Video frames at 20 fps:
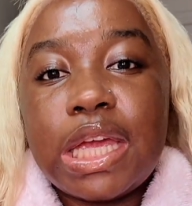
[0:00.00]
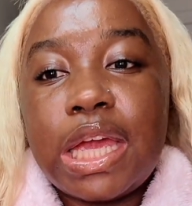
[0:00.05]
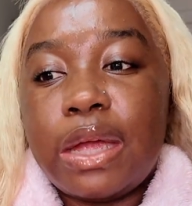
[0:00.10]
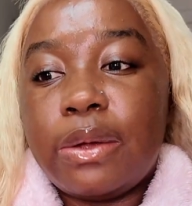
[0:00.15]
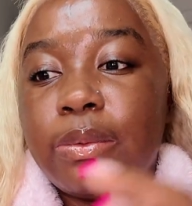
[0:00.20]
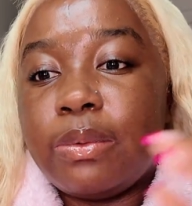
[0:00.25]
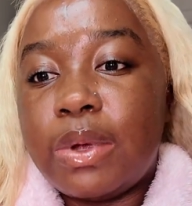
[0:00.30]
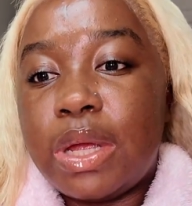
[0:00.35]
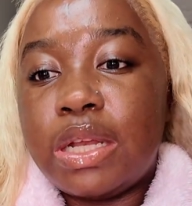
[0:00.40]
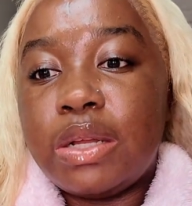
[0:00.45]

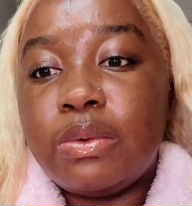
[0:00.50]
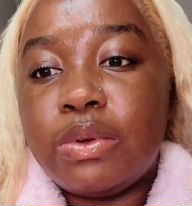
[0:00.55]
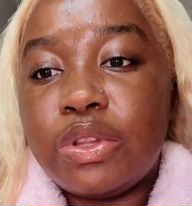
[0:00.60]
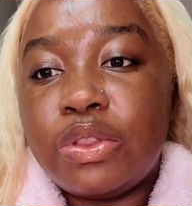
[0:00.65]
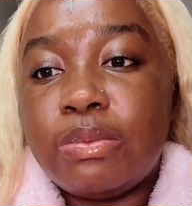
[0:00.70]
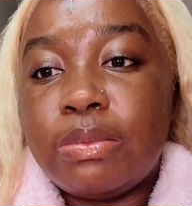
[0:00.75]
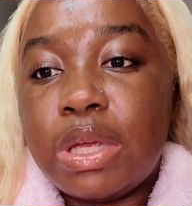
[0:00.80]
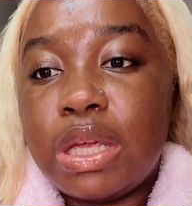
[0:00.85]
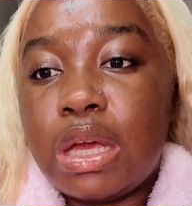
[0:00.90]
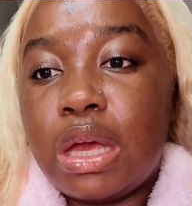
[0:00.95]
get ready
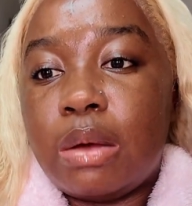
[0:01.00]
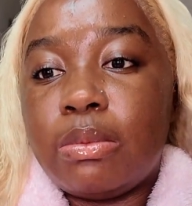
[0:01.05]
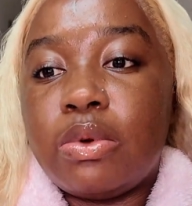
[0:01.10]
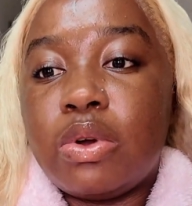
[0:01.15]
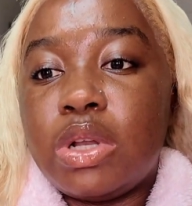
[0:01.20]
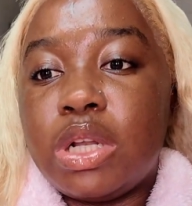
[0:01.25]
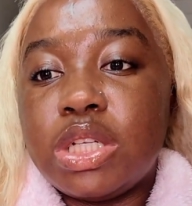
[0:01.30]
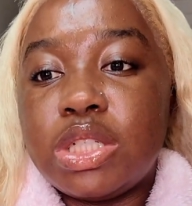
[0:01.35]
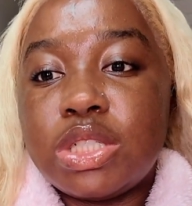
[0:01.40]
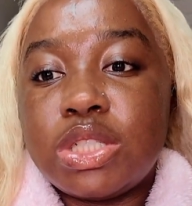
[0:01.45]
with me, I'm
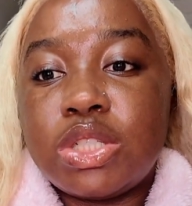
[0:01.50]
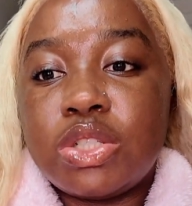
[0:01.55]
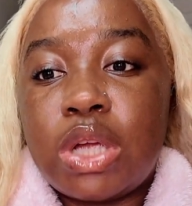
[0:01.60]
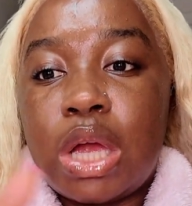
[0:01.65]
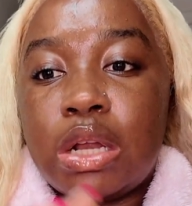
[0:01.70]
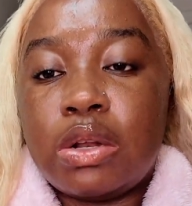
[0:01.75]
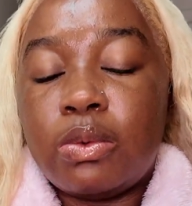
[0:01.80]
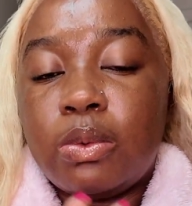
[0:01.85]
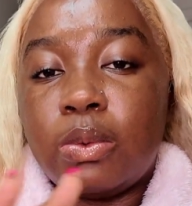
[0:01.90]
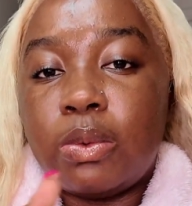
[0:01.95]
gonna just
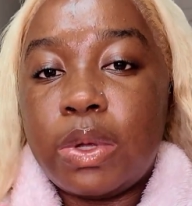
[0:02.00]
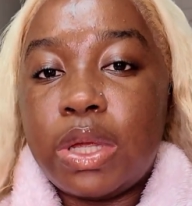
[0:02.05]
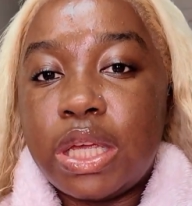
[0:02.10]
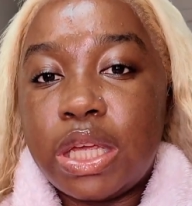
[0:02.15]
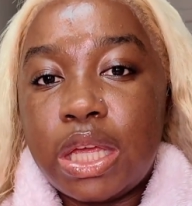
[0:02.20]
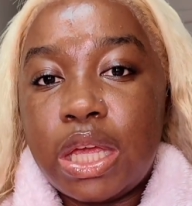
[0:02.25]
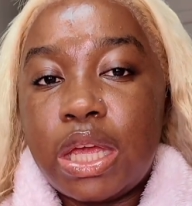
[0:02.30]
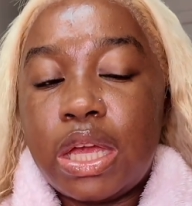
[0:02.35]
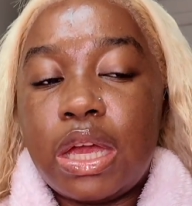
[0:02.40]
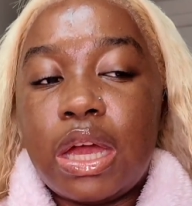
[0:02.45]
try to
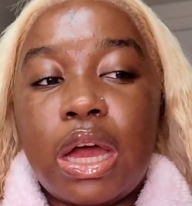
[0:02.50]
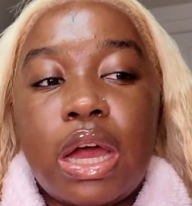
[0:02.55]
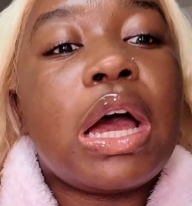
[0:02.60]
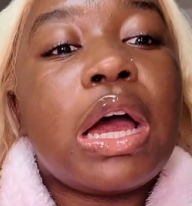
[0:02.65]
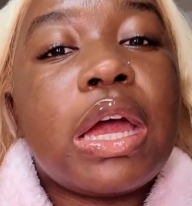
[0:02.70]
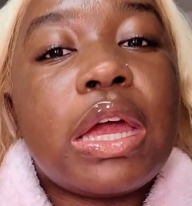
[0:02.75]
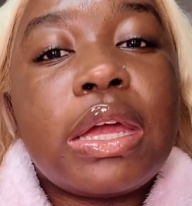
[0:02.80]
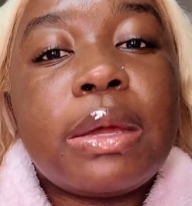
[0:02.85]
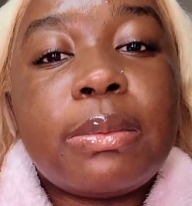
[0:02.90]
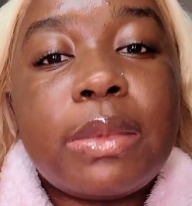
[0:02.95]
wing it.
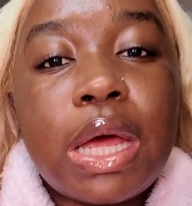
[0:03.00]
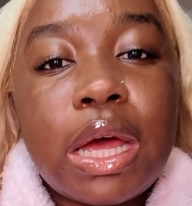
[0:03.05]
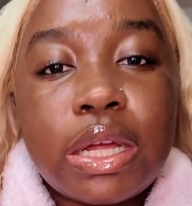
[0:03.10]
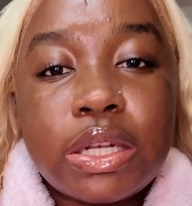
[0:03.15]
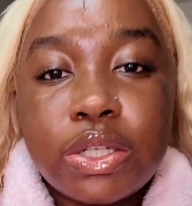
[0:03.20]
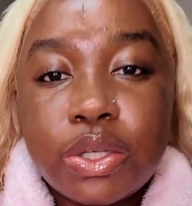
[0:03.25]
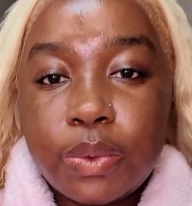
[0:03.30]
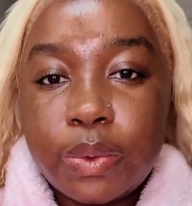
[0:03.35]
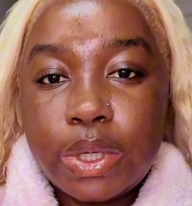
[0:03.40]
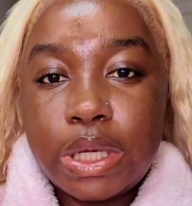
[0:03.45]
I am
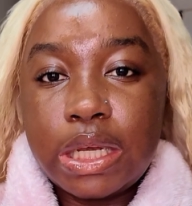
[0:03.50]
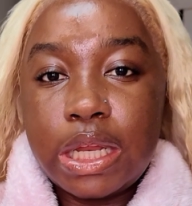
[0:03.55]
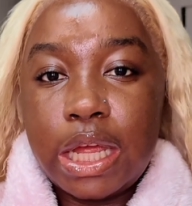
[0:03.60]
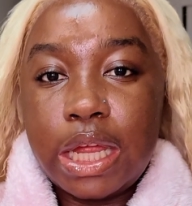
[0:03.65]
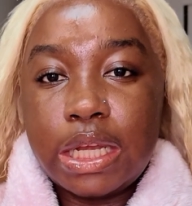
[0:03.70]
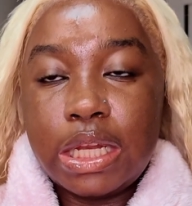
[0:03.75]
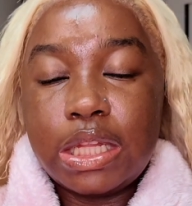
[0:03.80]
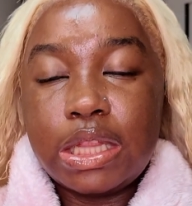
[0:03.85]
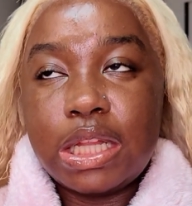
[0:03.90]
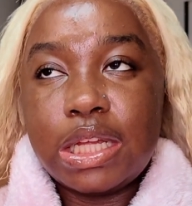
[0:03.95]
not doing
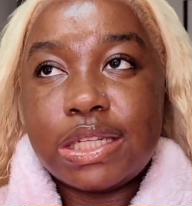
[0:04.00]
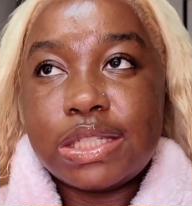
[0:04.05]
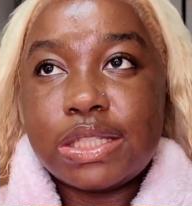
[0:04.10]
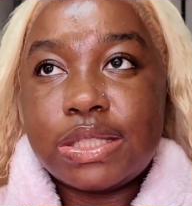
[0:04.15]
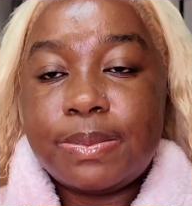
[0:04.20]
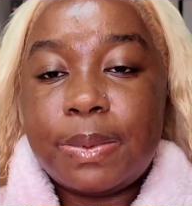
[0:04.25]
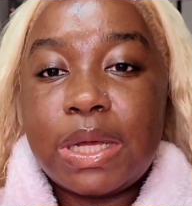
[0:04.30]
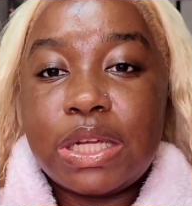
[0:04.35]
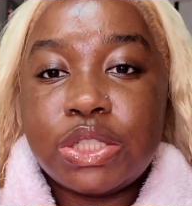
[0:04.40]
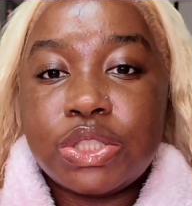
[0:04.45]
anything
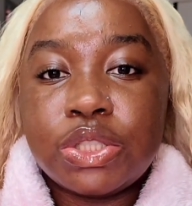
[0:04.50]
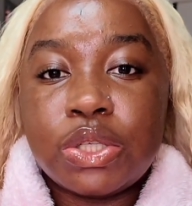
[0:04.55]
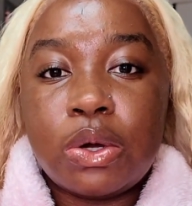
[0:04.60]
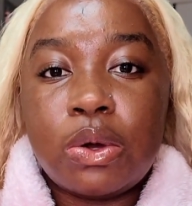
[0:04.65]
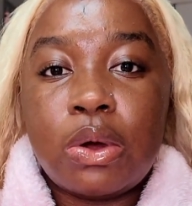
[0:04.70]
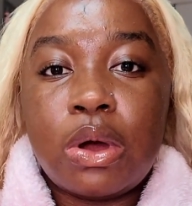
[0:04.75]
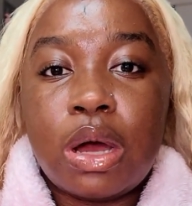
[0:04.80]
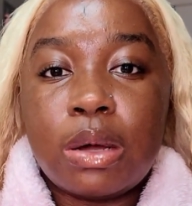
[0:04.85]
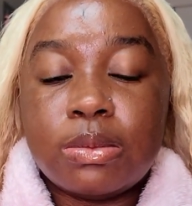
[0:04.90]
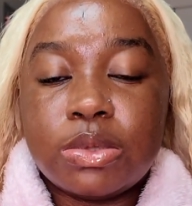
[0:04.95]

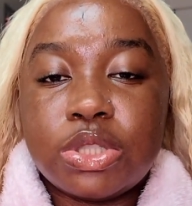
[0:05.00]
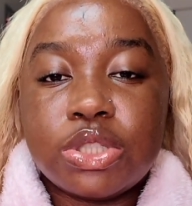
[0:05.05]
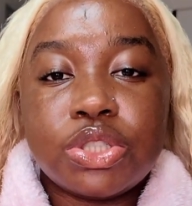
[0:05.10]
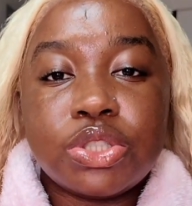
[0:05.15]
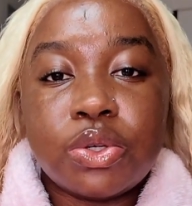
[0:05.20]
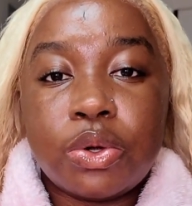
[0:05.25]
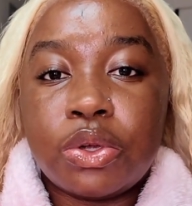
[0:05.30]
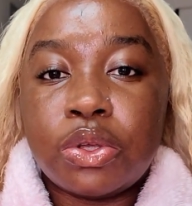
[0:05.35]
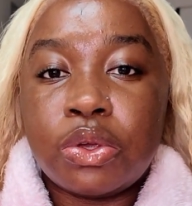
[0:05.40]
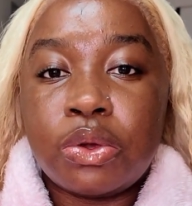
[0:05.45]
special. I'm
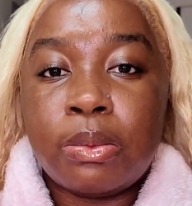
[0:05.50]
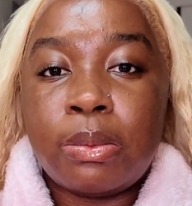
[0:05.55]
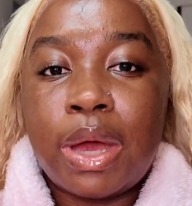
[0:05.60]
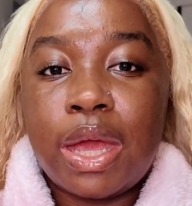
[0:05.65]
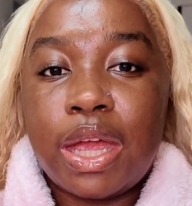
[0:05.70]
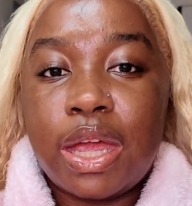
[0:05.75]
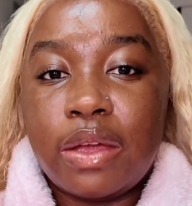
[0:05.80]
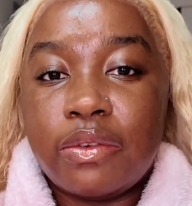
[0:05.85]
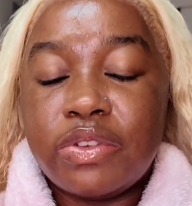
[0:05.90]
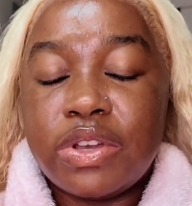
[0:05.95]
just showing you
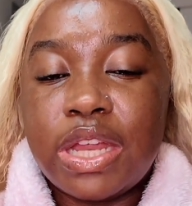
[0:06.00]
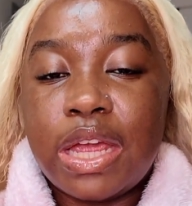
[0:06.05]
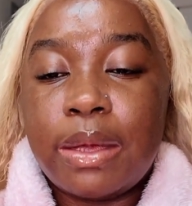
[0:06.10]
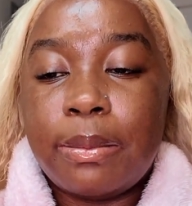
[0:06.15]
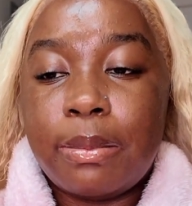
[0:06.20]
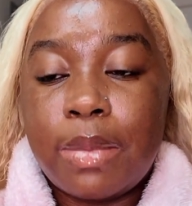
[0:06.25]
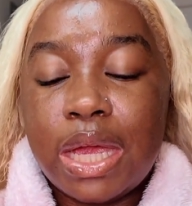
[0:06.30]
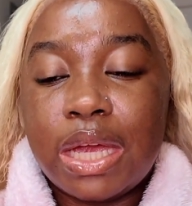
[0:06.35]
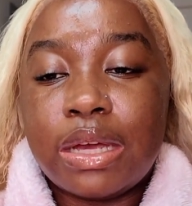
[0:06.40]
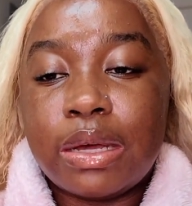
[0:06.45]
my everyday
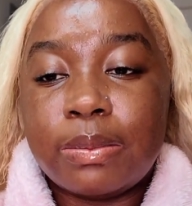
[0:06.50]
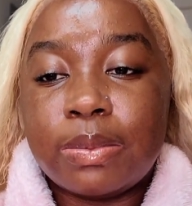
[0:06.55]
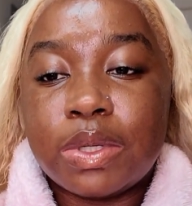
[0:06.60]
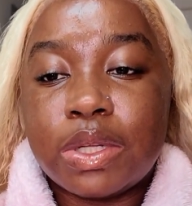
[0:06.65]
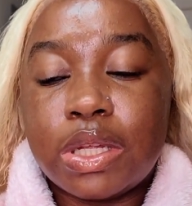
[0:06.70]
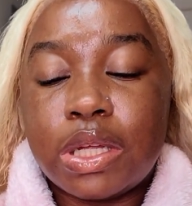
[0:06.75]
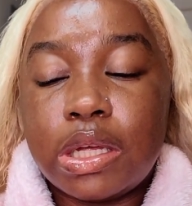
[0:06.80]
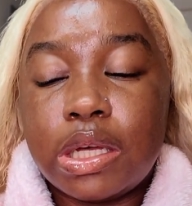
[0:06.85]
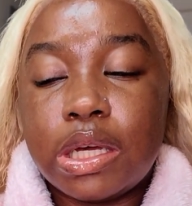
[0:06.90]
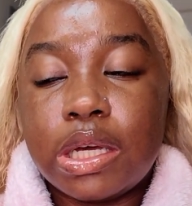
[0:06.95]
makeup
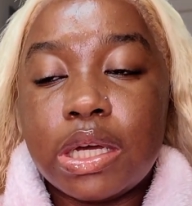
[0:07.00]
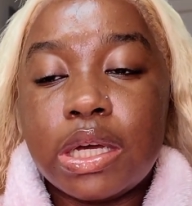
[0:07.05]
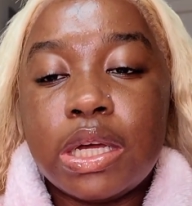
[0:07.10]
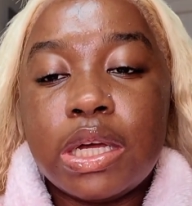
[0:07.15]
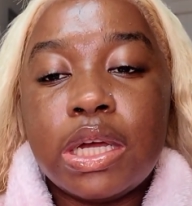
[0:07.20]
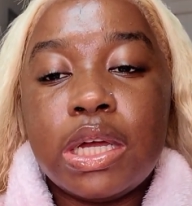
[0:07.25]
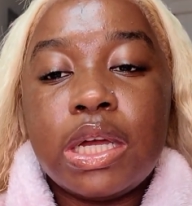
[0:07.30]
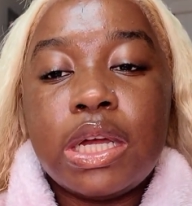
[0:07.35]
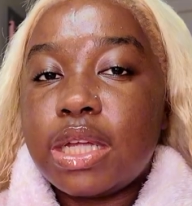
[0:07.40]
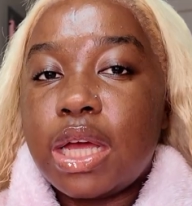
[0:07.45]
look.
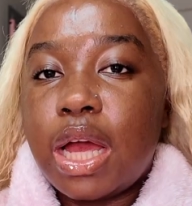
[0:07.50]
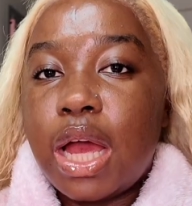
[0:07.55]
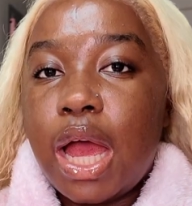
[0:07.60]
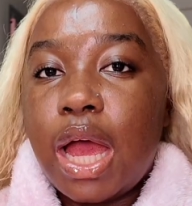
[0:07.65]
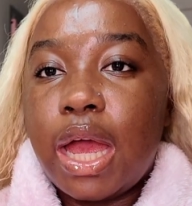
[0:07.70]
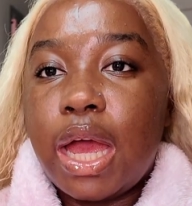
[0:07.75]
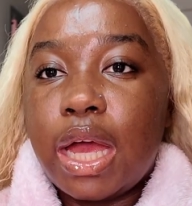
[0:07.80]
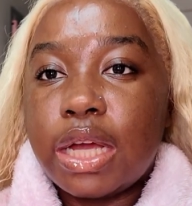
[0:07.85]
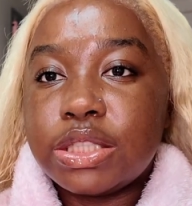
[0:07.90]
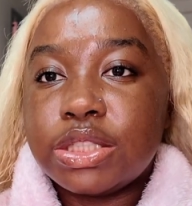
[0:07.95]

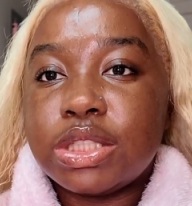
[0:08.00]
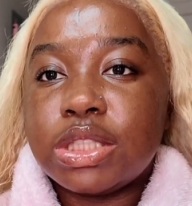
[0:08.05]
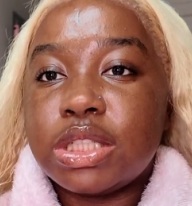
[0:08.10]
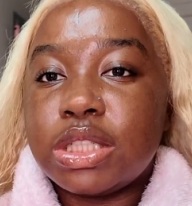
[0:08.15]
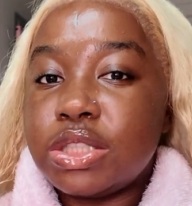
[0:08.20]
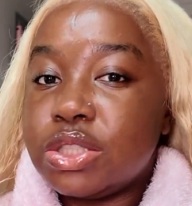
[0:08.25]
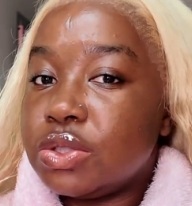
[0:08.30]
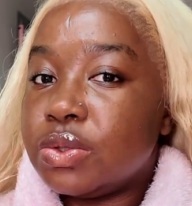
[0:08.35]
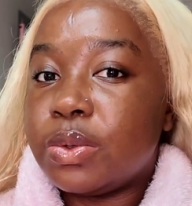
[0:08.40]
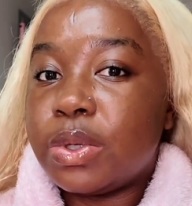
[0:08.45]
I
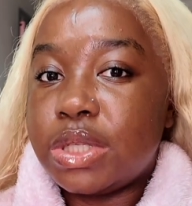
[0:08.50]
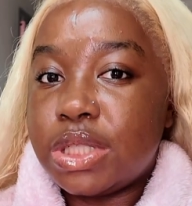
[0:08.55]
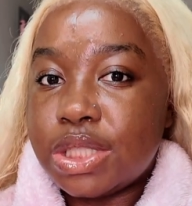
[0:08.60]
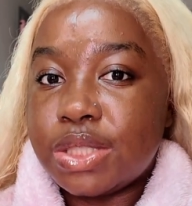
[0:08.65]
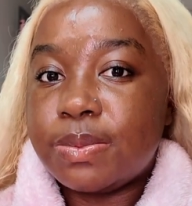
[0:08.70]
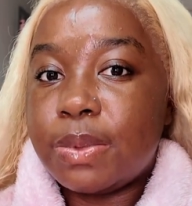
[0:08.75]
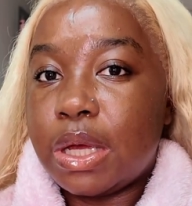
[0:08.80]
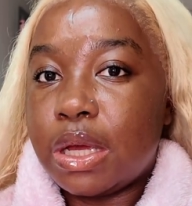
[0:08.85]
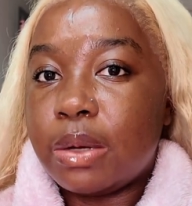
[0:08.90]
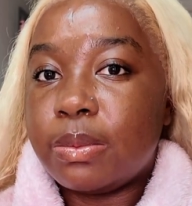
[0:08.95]
actually do wear
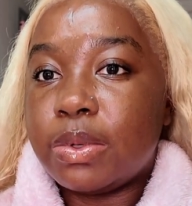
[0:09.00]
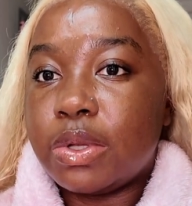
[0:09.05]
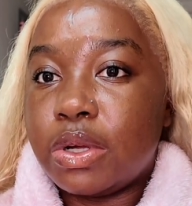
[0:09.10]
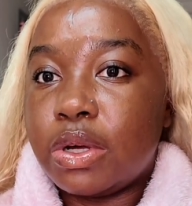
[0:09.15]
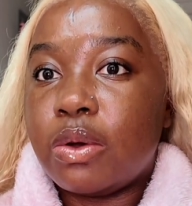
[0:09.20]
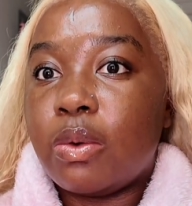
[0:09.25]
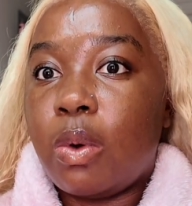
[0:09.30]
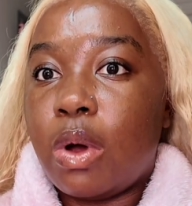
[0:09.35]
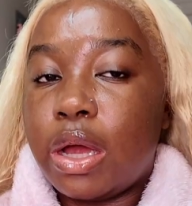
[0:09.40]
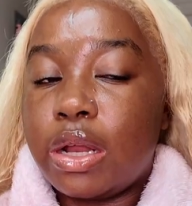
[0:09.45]
this makeup
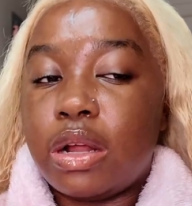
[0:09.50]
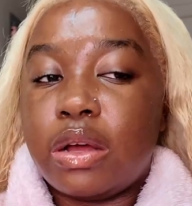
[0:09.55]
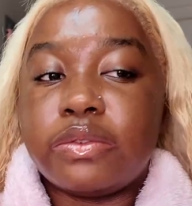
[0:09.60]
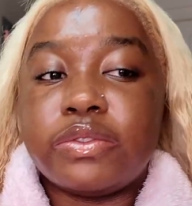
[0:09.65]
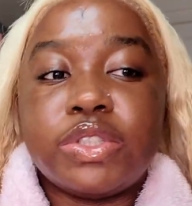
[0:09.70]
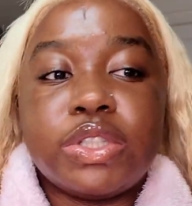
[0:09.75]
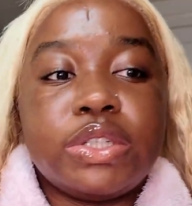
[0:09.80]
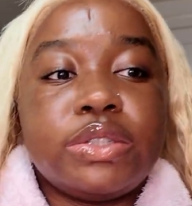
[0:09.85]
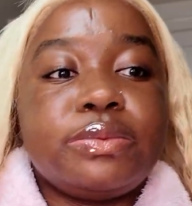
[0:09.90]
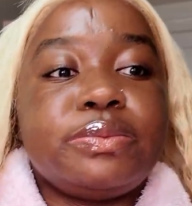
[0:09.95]
look quite
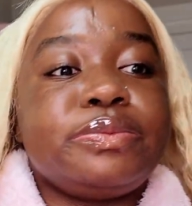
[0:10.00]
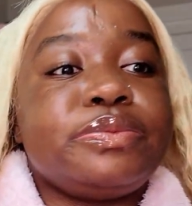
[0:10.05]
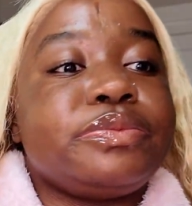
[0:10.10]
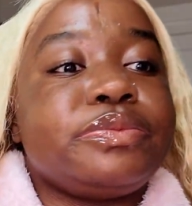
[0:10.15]
often.